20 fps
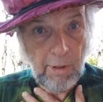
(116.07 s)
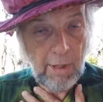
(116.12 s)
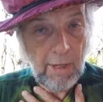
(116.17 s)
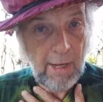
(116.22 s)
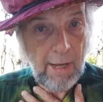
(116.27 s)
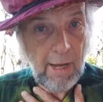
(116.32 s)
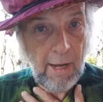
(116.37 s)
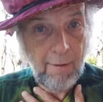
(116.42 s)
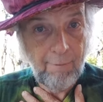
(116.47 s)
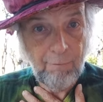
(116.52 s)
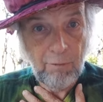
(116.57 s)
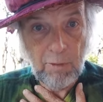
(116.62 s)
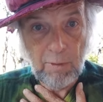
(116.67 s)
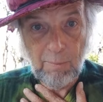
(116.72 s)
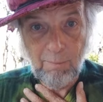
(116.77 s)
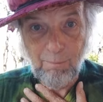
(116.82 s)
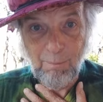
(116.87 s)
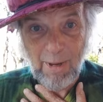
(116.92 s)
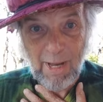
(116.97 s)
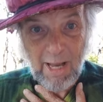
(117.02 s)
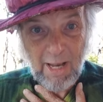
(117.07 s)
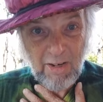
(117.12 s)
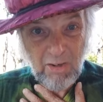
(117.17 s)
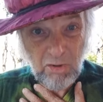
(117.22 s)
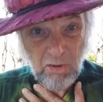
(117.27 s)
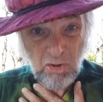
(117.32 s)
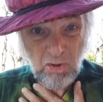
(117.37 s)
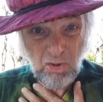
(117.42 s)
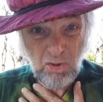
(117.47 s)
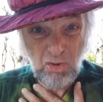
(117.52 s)
I haven't been
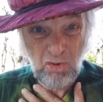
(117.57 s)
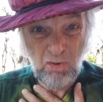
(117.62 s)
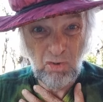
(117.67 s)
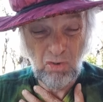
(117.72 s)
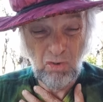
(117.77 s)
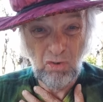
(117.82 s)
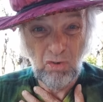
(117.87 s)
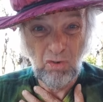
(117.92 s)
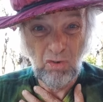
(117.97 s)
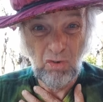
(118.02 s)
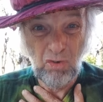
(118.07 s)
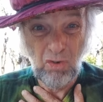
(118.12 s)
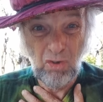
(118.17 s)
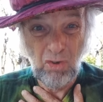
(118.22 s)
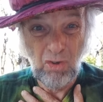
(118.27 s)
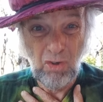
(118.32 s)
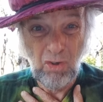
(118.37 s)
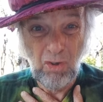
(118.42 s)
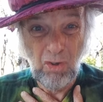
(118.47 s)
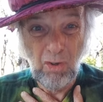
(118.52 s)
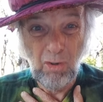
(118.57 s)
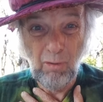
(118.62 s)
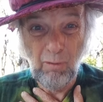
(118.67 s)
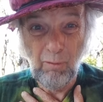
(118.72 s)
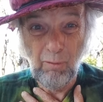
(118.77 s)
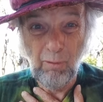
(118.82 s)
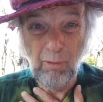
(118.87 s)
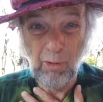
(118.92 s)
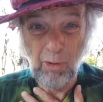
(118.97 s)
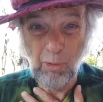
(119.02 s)
to
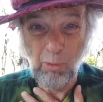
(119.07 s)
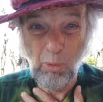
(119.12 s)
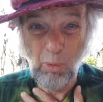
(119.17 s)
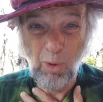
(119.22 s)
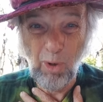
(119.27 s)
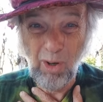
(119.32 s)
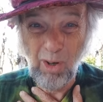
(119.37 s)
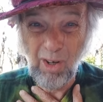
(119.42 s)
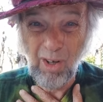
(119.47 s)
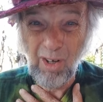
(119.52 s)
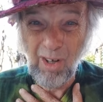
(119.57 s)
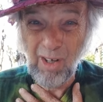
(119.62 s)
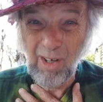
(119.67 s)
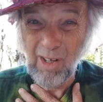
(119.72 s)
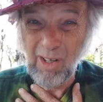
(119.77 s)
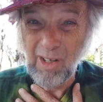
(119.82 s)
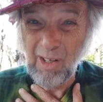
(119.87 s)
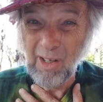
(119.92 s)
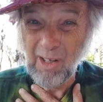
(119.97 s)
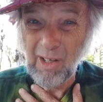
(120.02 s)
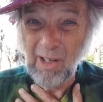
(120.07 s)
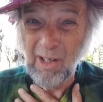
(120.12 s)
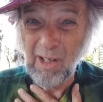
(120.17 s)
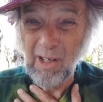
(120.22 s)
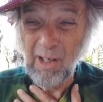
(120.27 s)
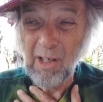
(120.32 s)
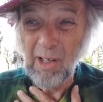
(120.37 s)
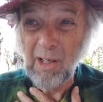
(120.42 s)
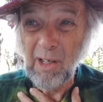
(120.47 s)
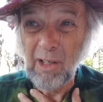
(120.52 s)
for what?
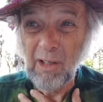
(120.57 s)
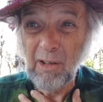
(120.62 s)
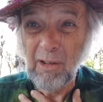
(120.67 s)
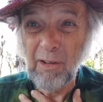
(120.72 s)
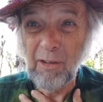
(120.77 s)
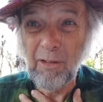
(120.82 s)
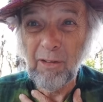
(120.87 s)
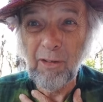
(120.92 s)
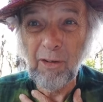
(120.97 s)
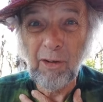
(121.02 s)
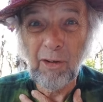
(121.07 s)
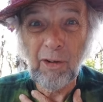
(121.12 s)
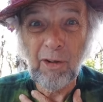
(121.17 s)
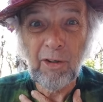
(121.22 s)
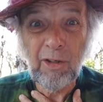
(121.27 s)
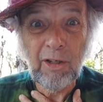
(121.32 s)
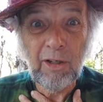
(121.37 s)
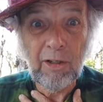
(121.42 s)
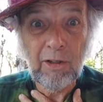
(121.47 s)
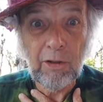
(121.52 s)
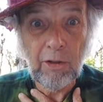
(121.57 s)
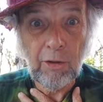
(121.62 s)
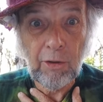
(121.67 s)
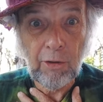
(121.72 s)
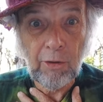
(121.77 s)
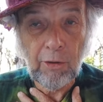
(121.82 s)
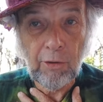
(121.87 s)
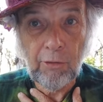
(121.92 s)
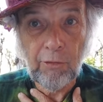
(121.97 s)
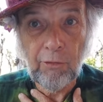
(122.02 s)
30
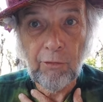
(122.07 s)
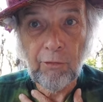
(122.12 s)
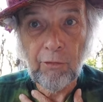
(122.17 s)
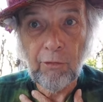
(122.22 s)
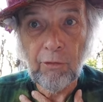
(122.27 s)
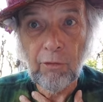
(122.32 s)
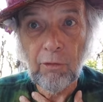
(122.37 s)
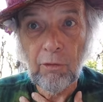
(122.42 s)
years?